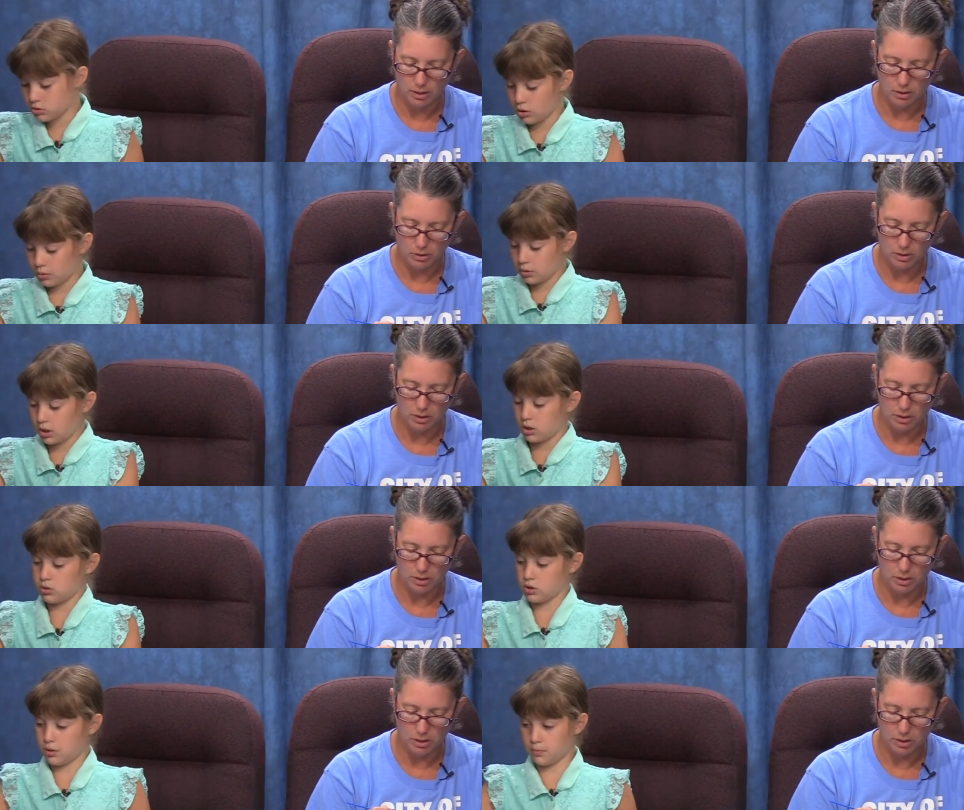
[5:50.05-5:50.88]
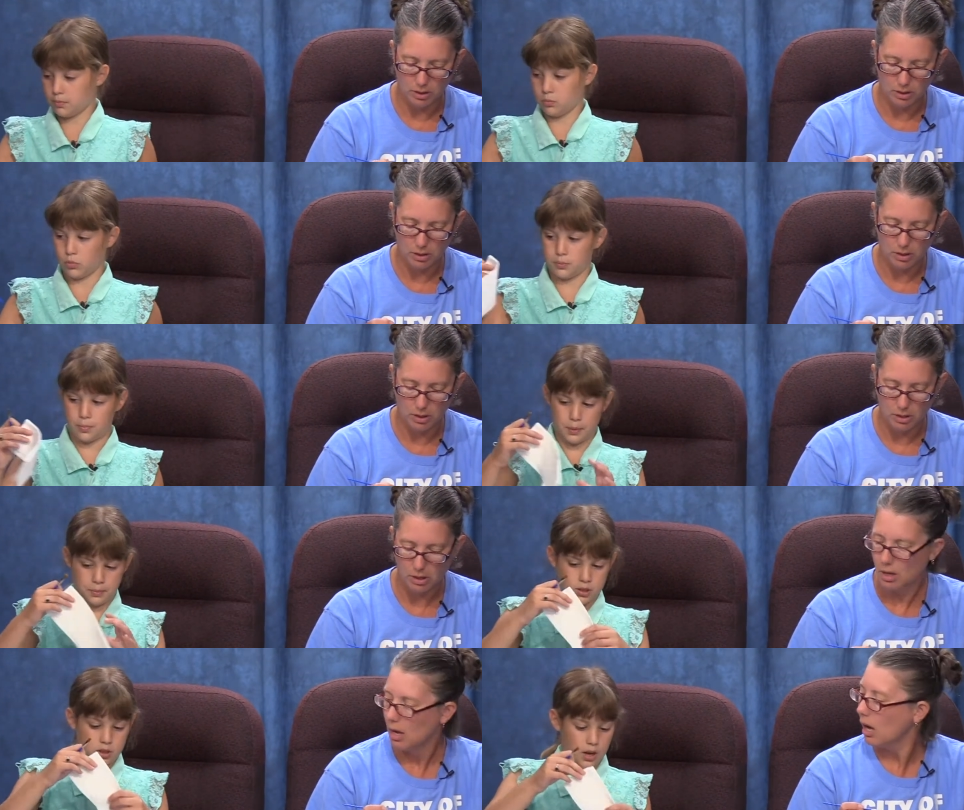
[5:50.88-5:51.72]
Speaker 1: so I'm gonna use um one
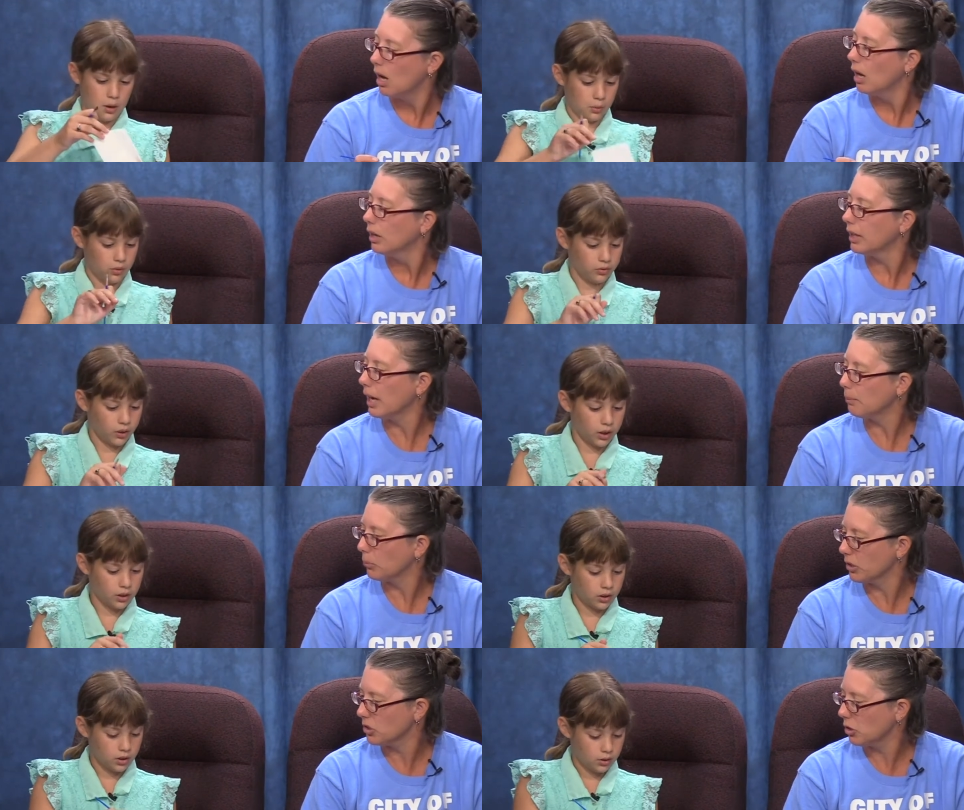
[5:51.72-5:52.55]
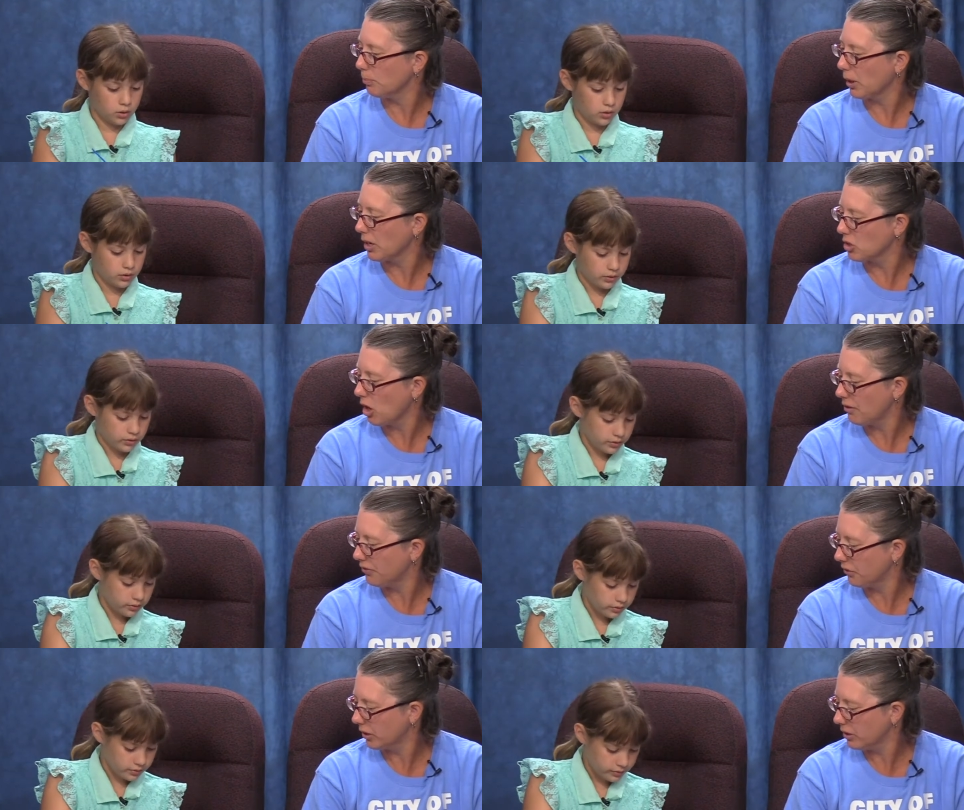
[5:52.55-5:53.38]
paper towel. Yep, right
Speaker 2: rinse now. your brush
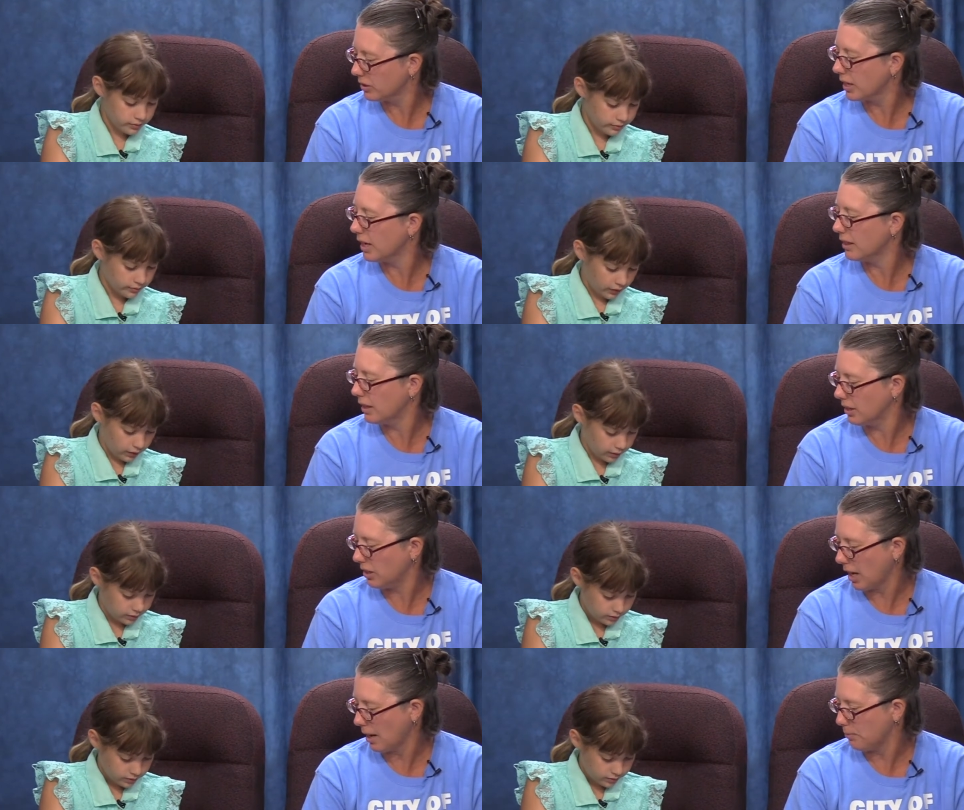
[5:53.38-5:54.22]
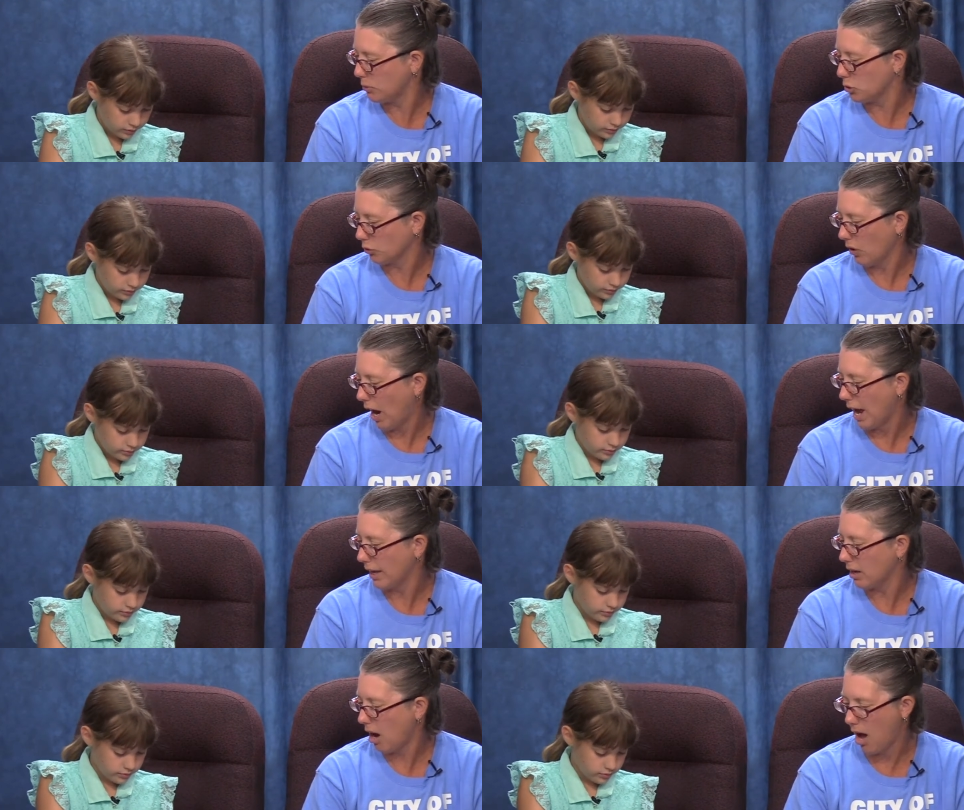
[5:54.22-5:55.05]
off first and then, yep,
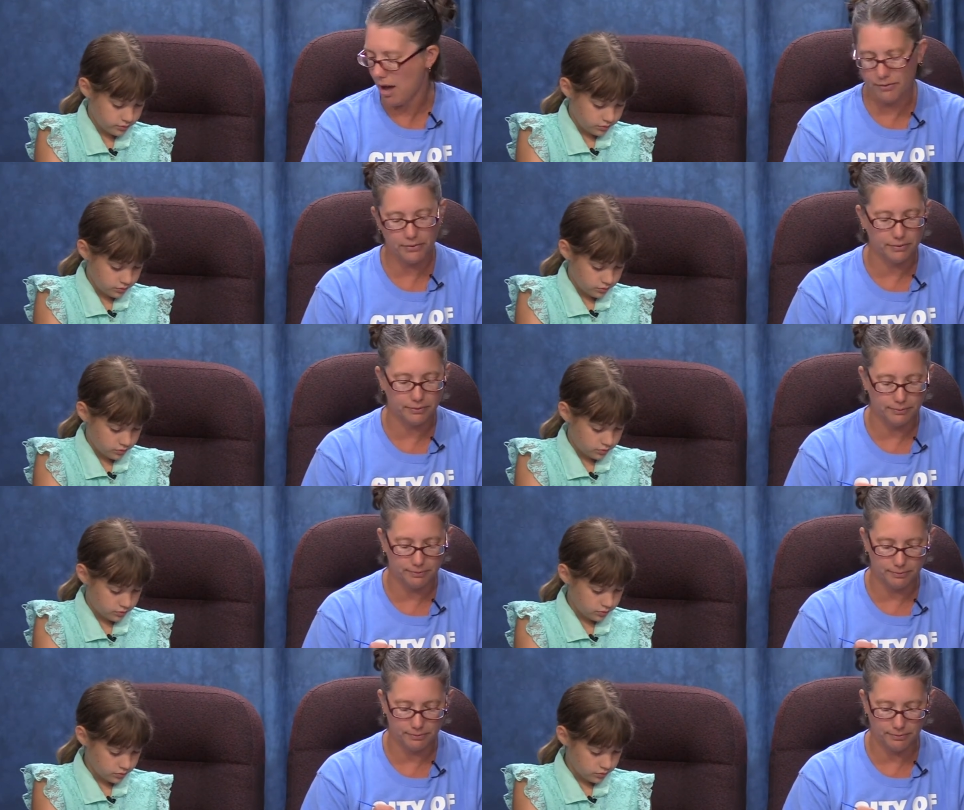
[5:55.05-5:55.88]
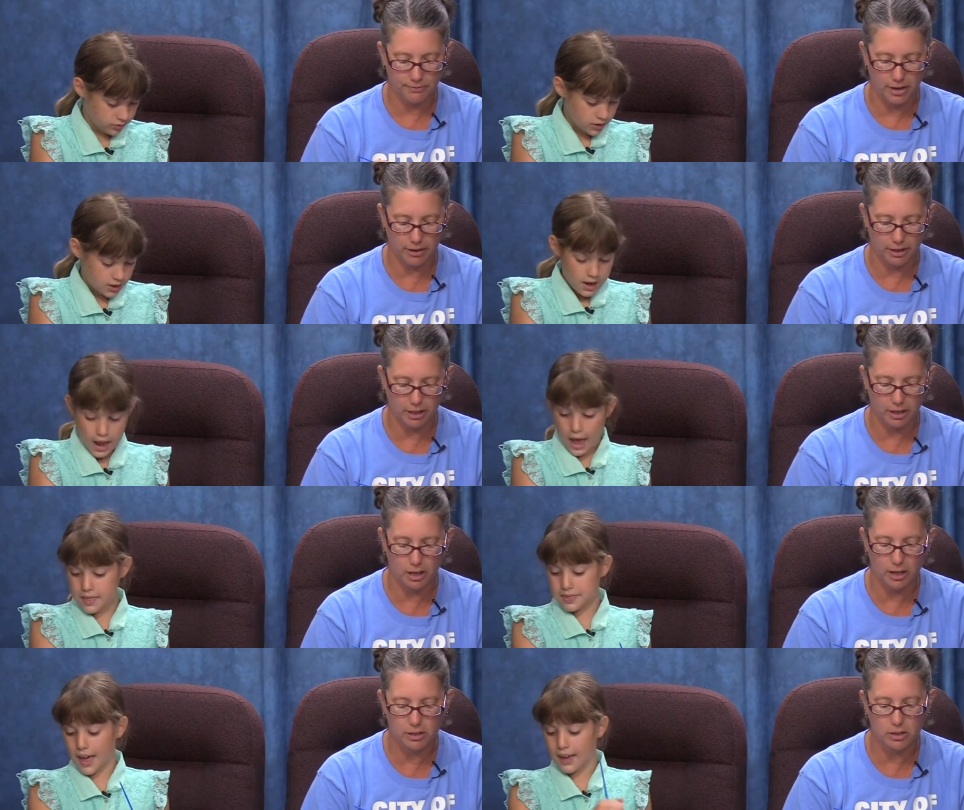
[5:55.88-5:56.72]
dry it
Speaker 1: off. Very
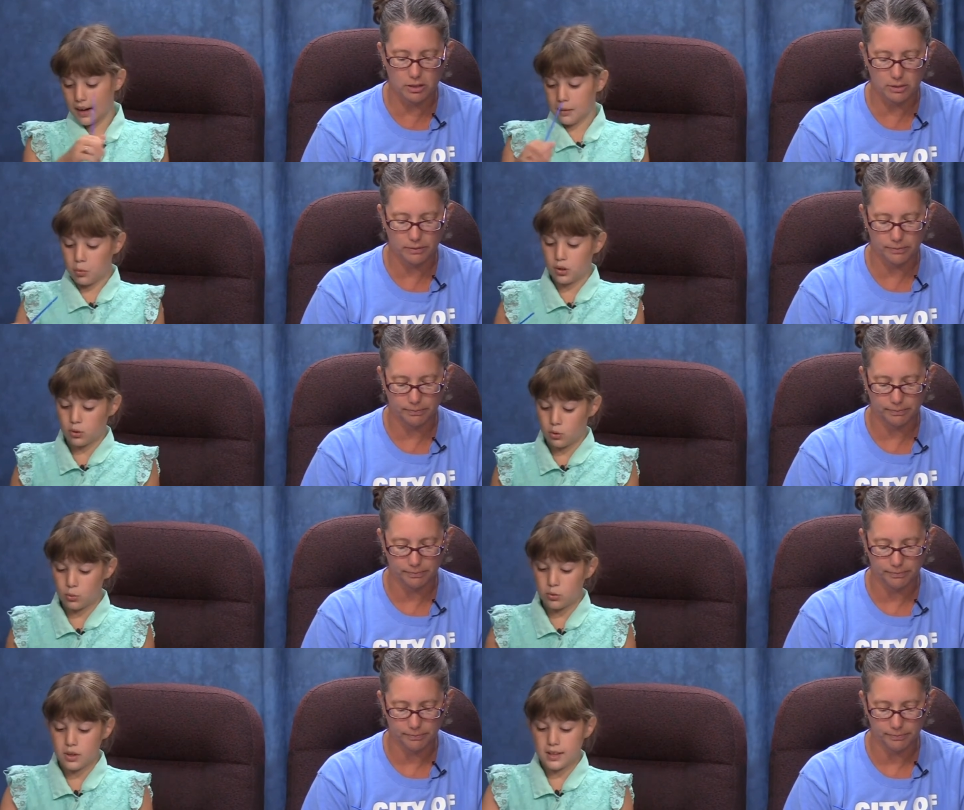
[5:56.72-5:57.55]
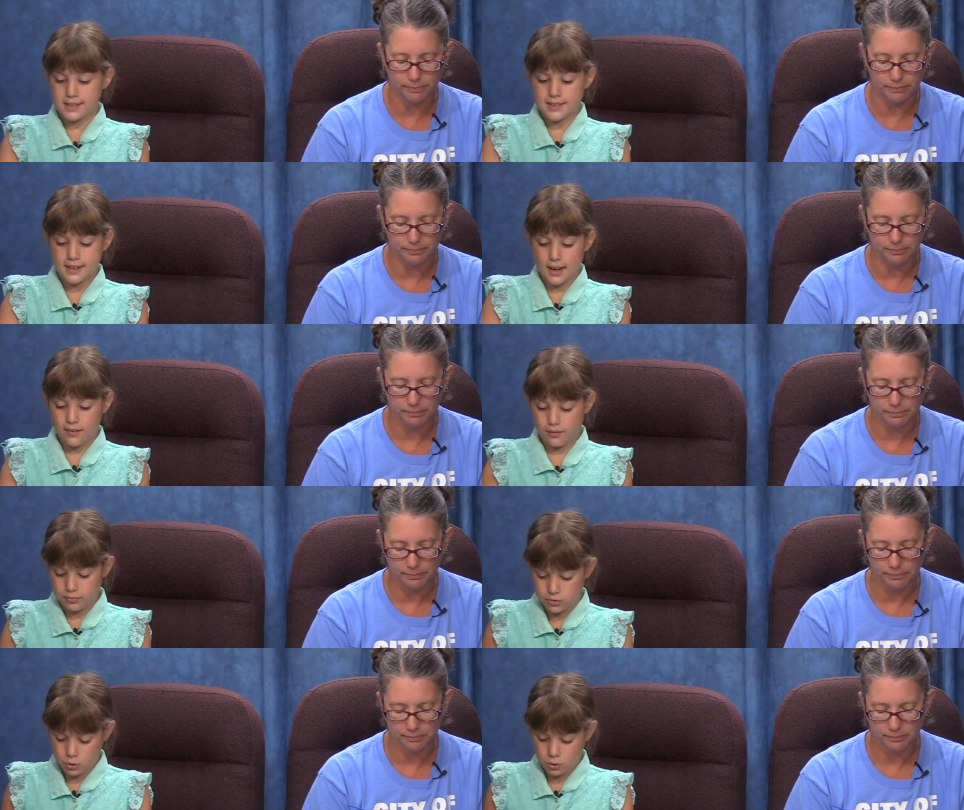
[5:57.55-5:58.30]
good. And then I'm going to, instead of